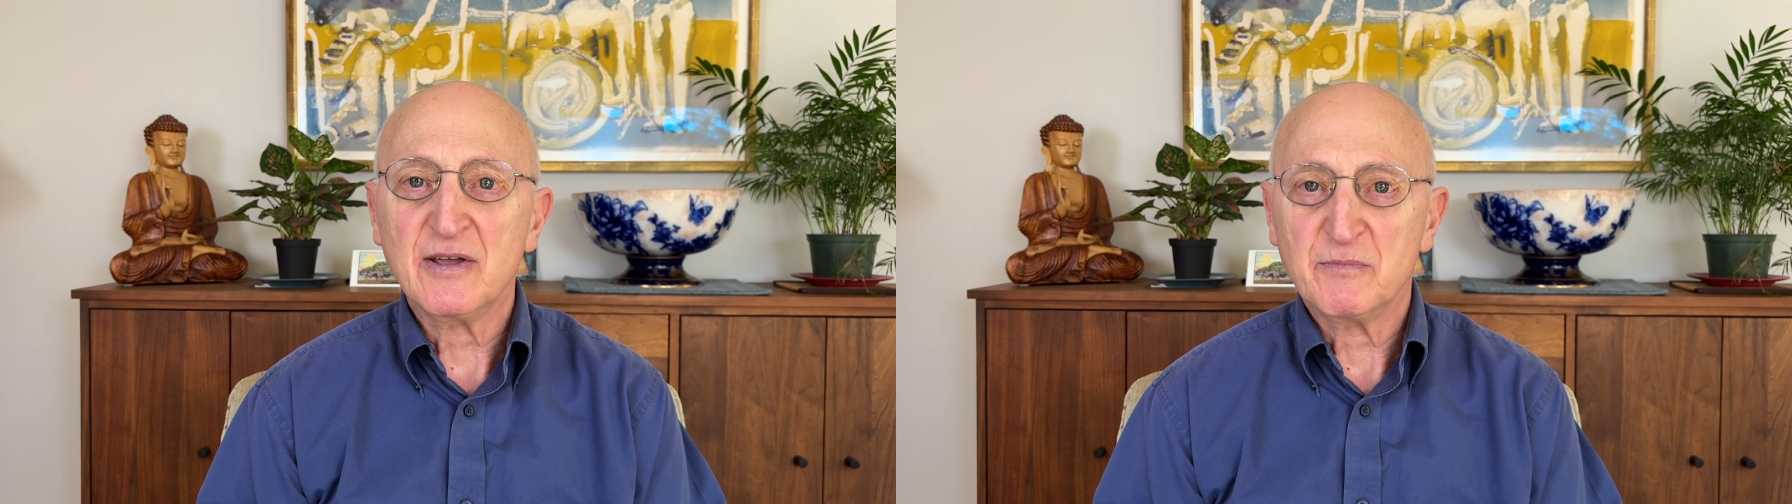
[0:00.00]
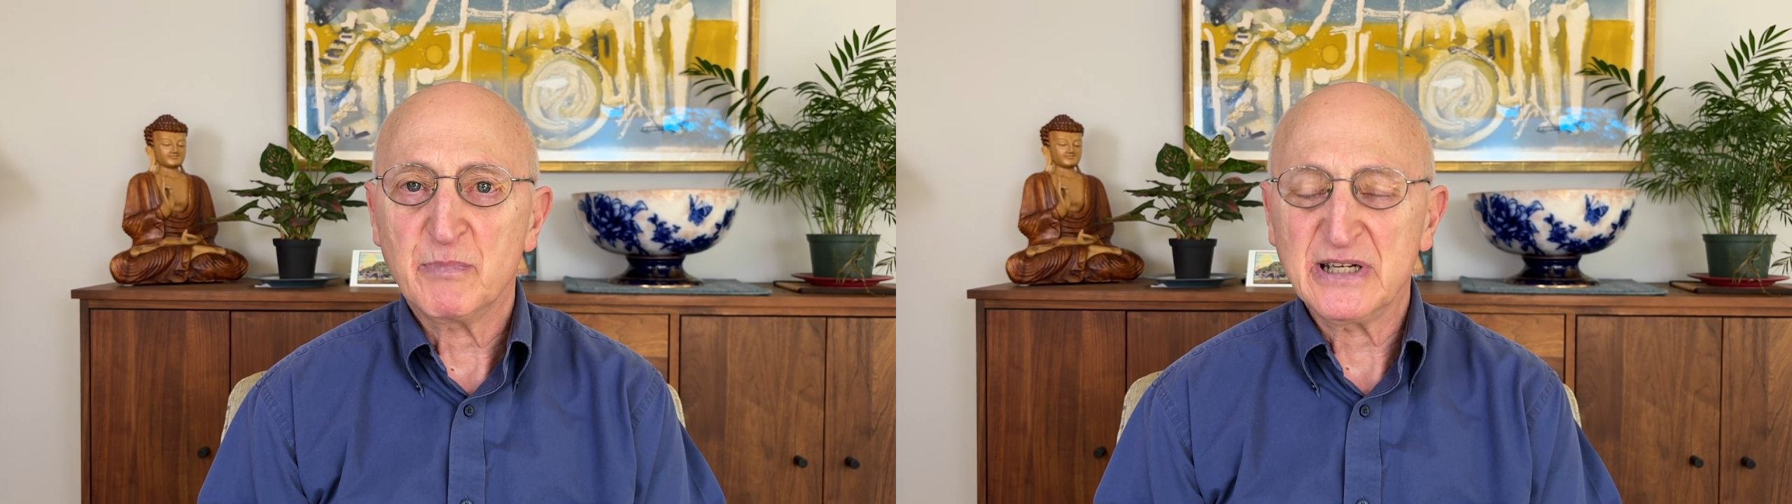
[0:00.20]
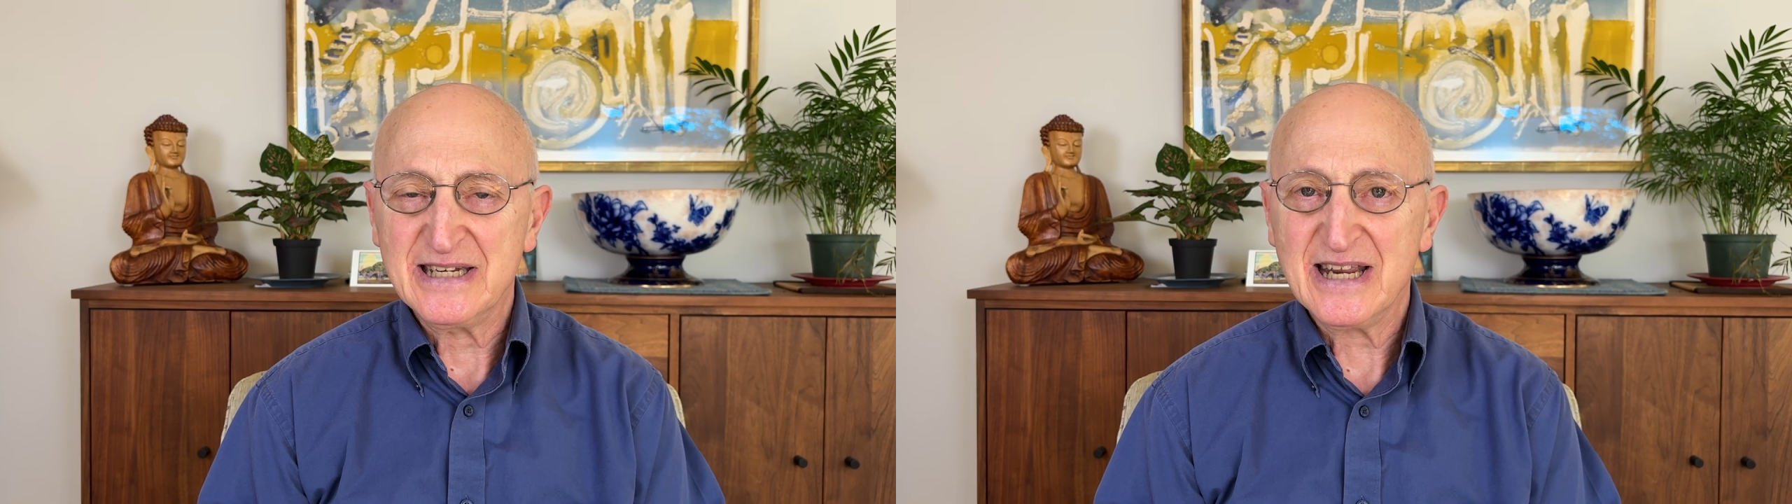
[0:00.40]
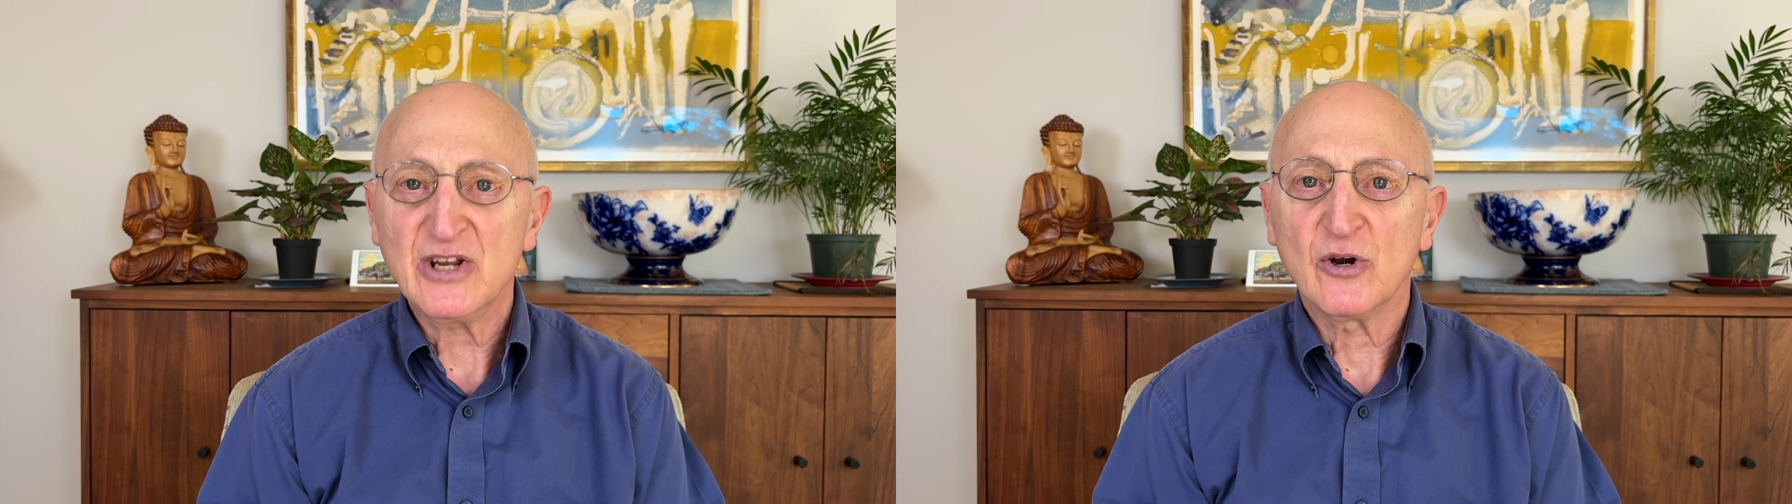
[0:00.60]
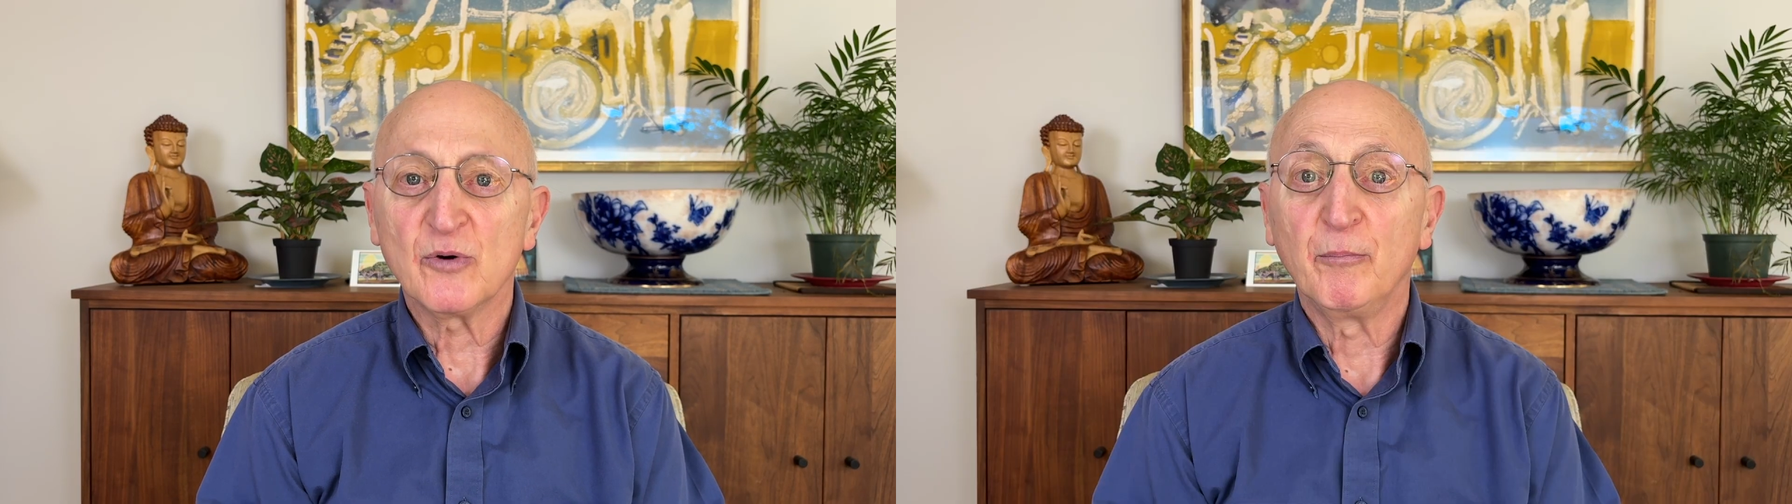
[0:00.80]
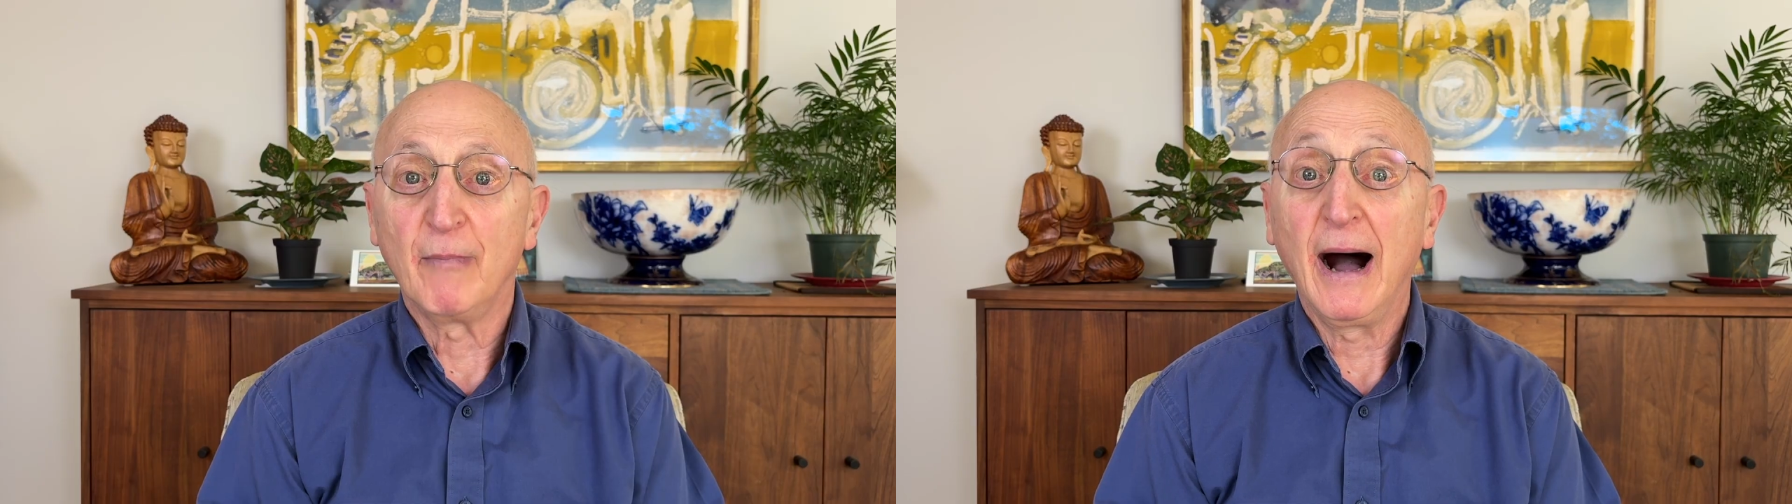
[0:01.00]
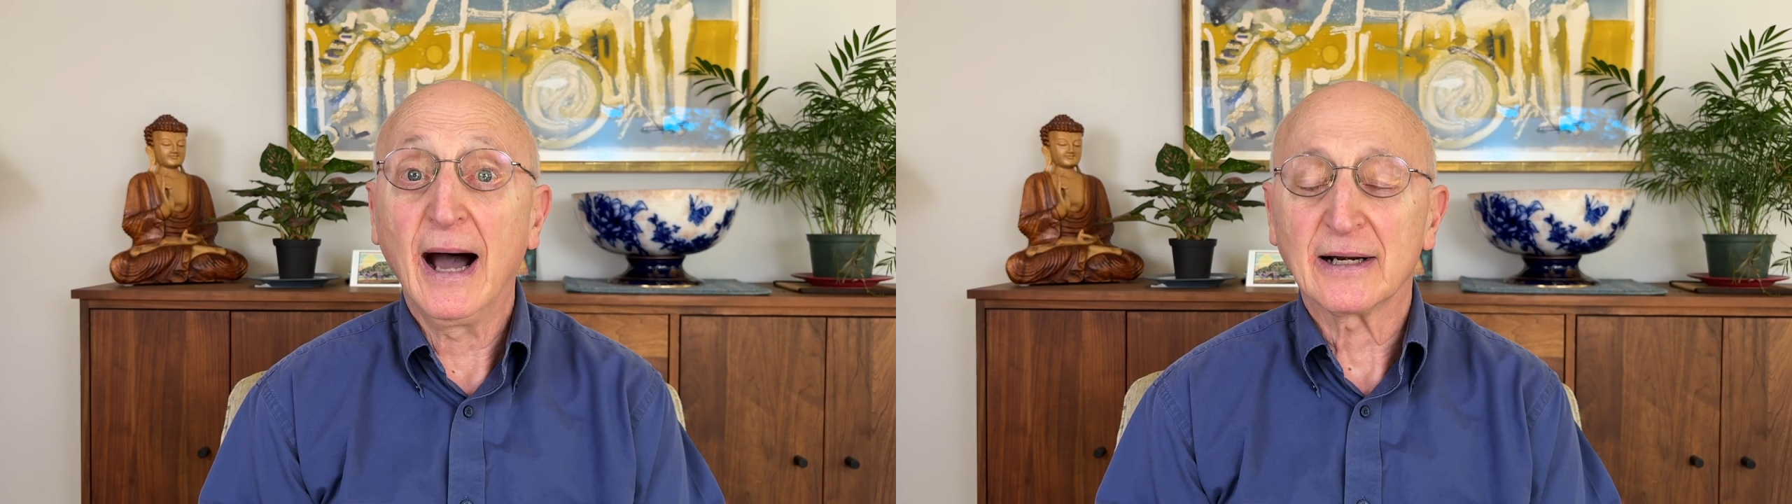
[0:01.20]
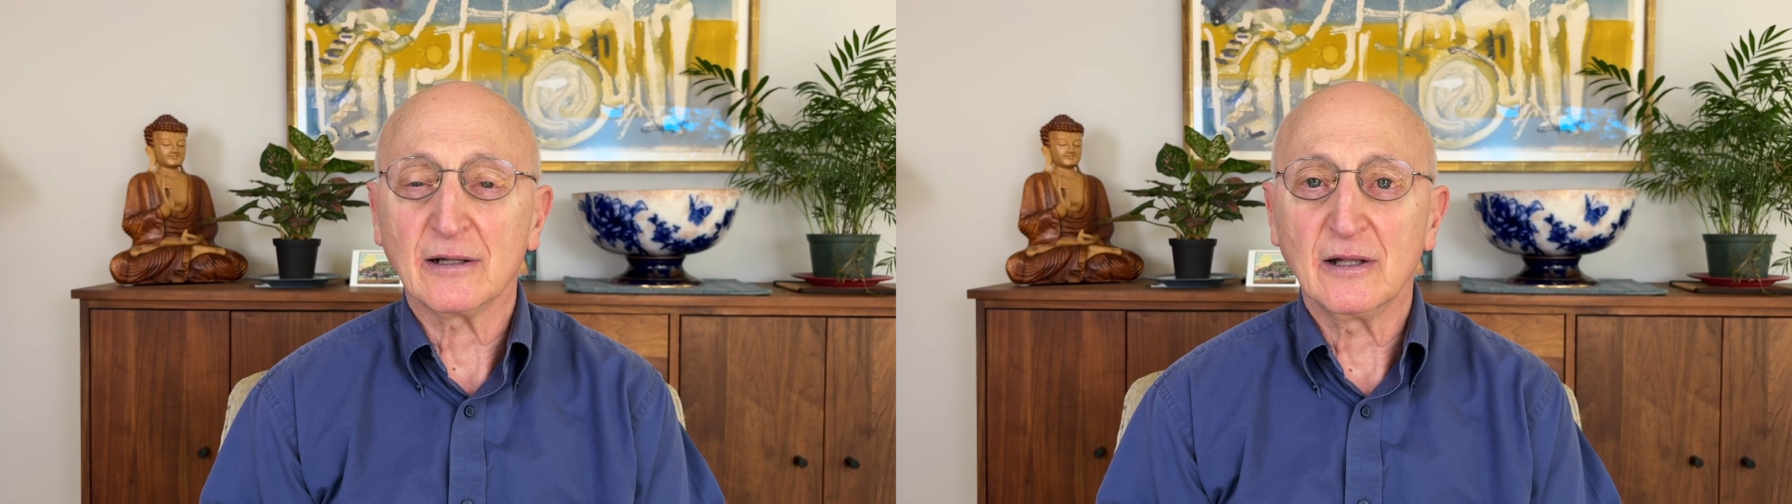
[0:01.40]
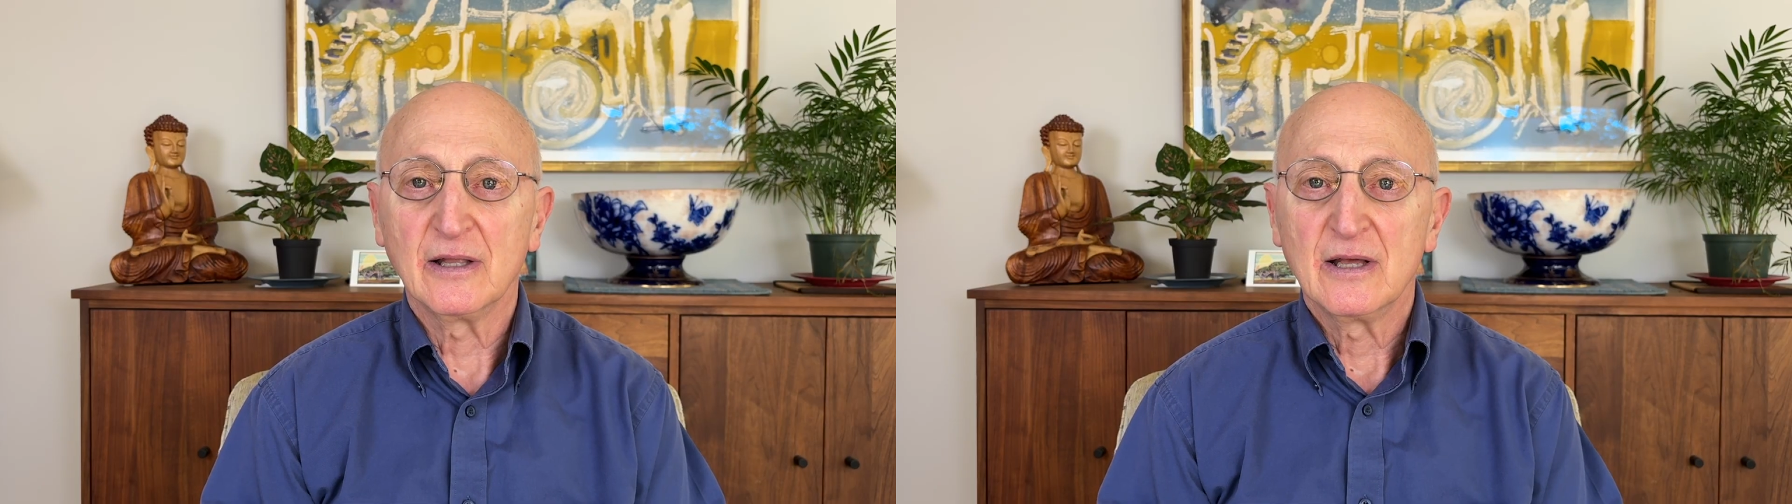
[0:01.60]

particular model